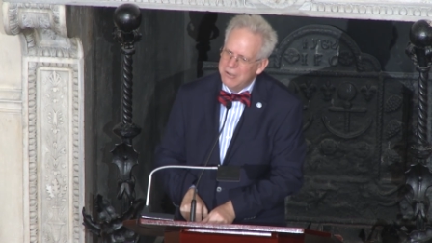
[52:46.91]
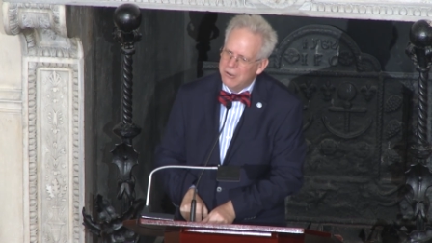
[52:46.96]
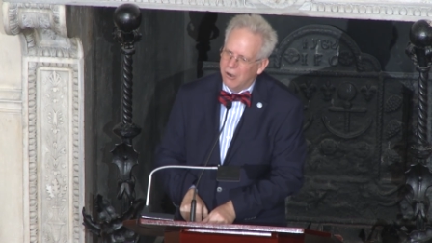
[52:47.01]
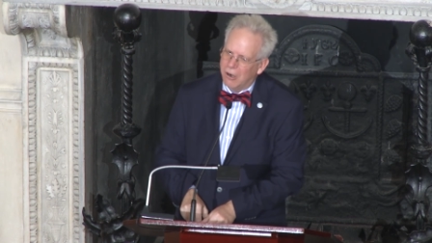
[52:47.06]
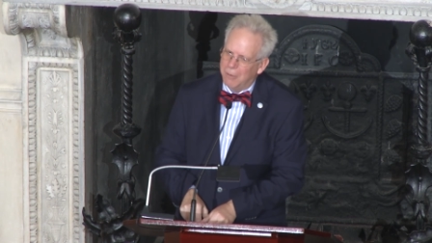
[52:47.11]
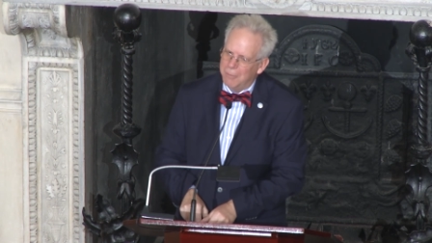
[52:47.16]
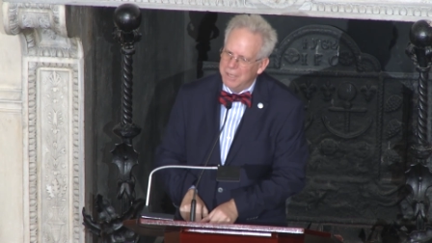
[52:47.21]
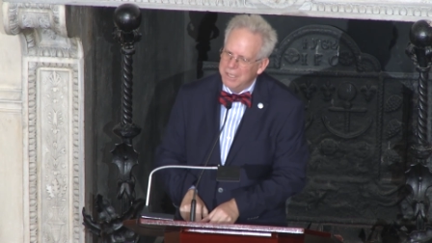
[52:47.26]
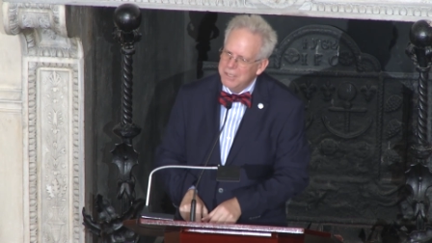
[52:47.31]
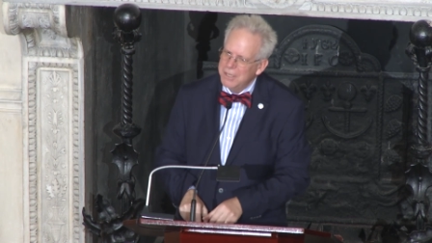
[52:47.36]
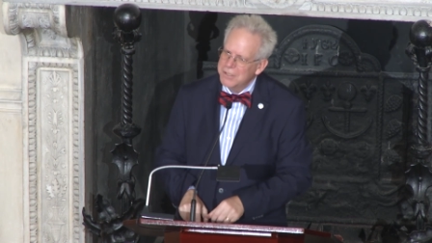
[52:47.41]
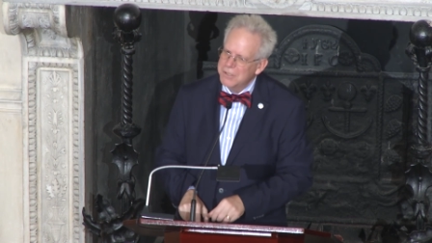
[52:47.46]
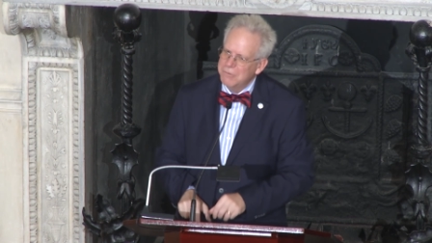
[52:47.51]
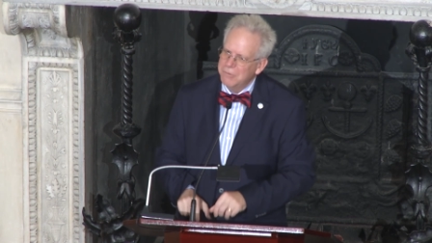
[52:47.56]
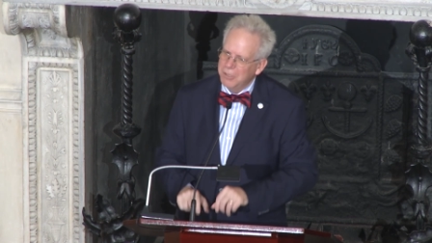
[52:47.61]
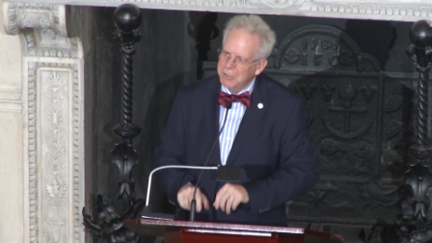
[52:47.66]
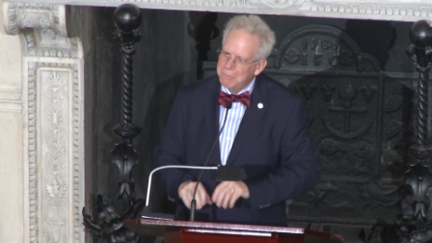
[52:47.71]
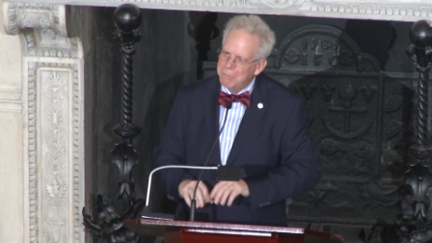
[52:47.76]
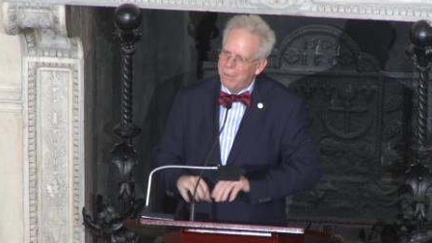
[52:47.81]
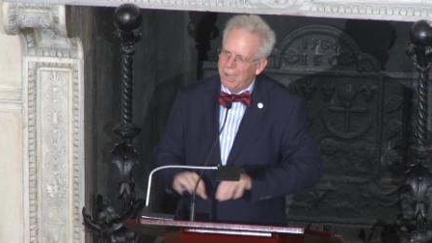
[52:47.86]
army doesn't
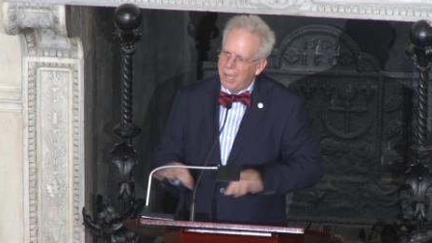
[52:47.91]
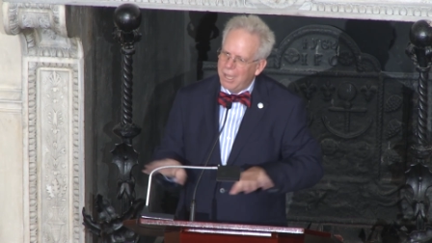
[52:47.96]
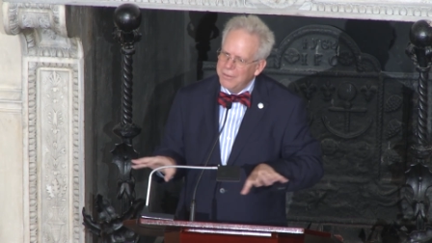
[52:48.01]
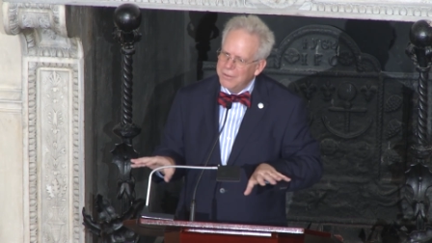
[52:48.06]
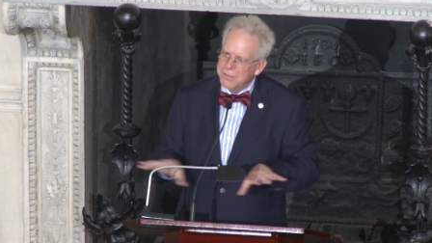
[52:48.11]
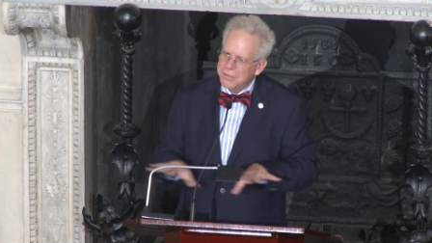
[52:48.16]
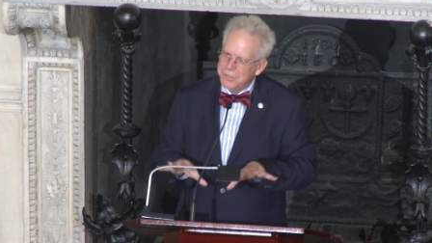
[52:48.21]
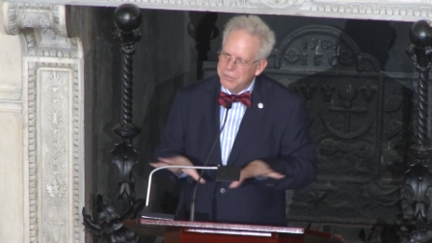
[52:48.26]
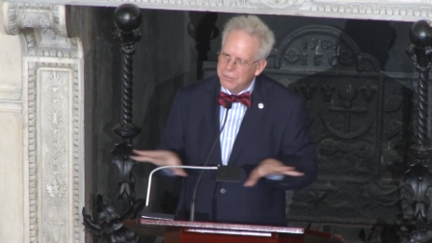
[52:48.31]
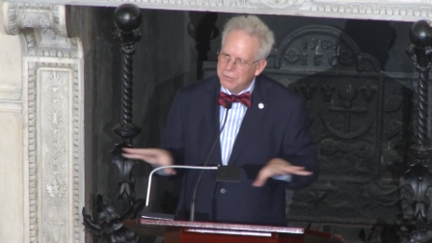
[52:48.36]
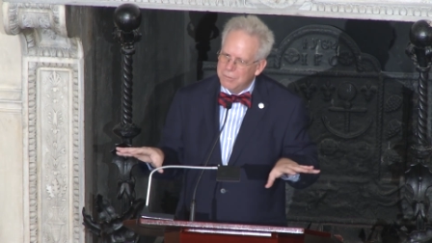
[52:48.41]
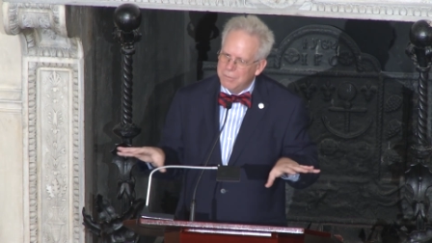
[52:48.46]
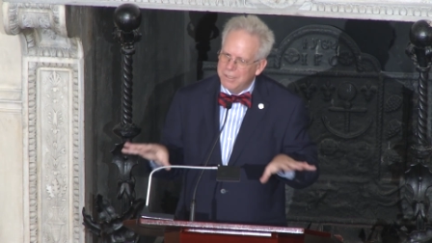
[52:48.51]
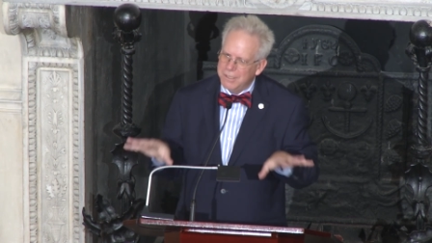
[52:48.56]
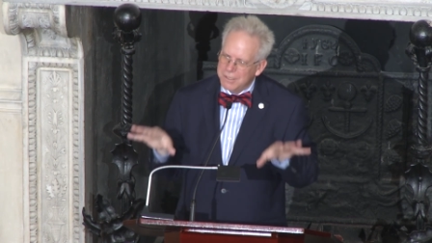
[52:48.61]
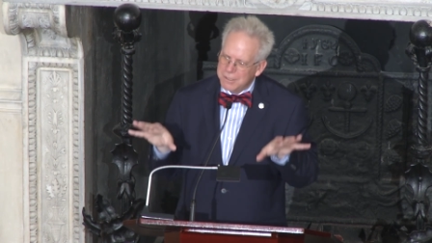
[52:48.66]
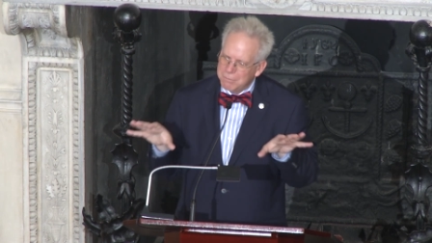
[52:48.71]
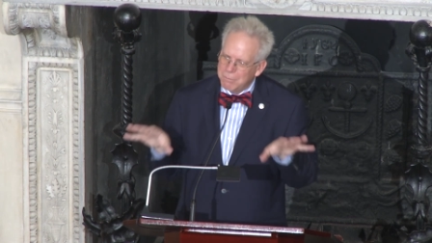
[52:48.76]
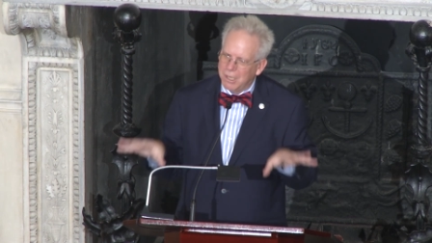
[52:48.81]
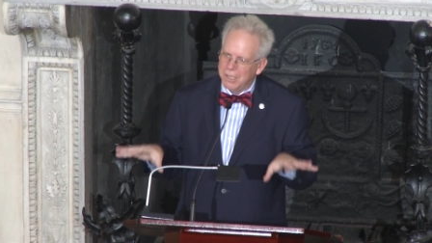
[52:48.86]
really bother Steuben
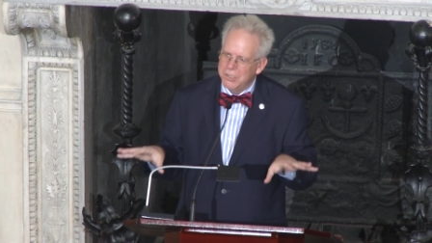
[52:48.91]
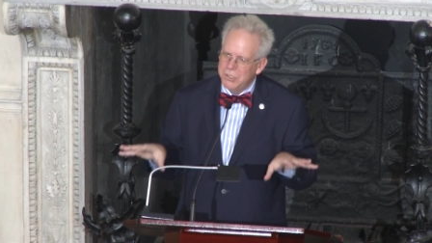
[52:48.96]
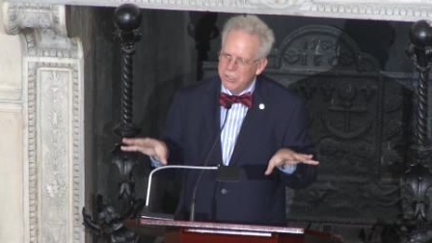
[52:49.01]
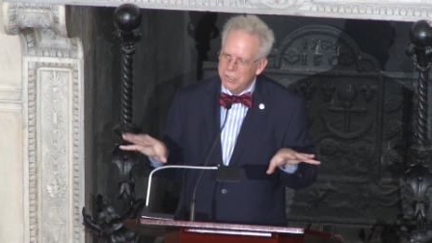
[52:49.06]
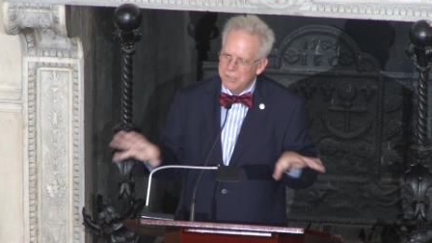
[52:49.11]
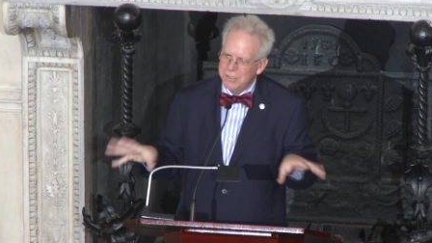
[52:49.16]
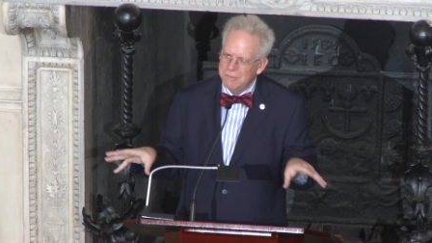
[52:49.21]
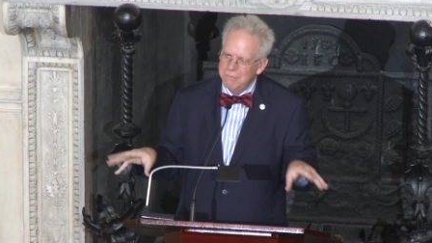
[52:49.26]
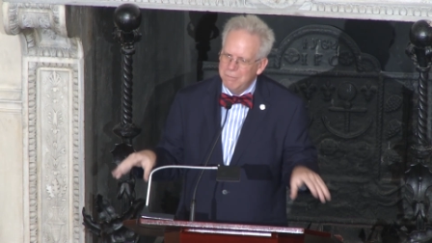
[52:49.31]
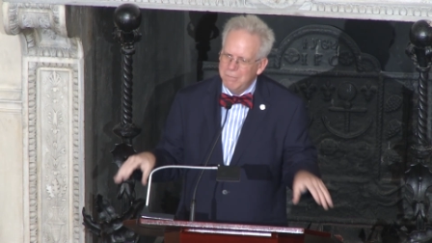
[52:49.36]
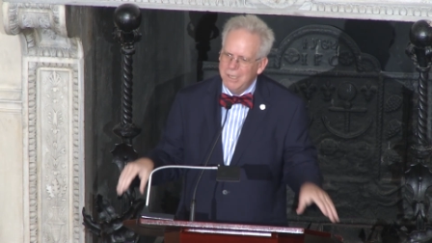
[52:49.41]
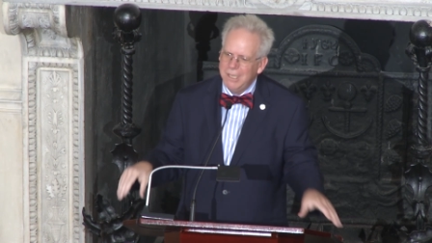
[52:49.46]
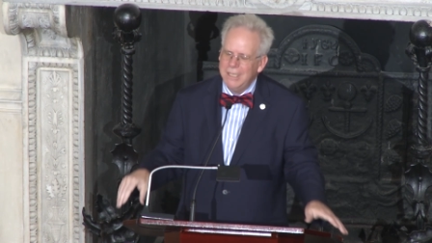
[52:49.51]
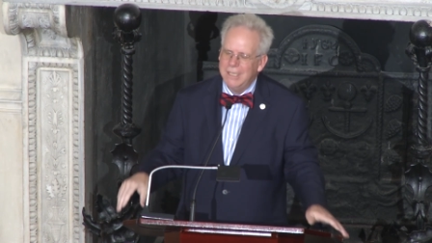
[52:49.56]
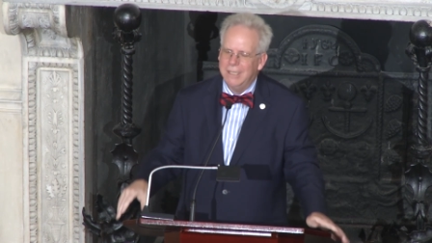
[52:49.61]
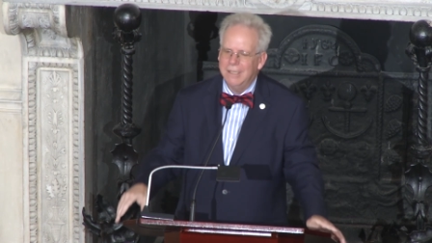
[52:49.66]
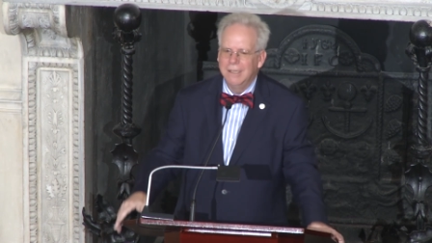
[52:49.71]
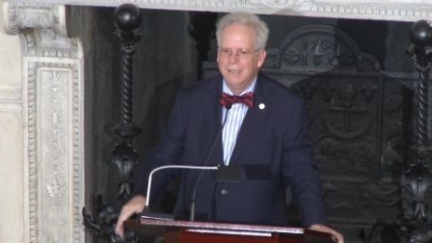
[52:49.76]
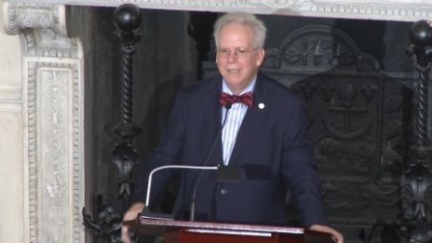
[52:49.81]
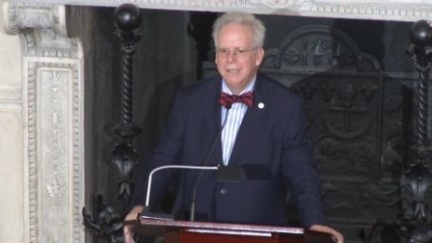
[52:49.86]
as much as it
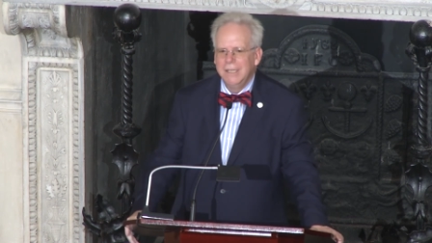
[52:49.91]
might.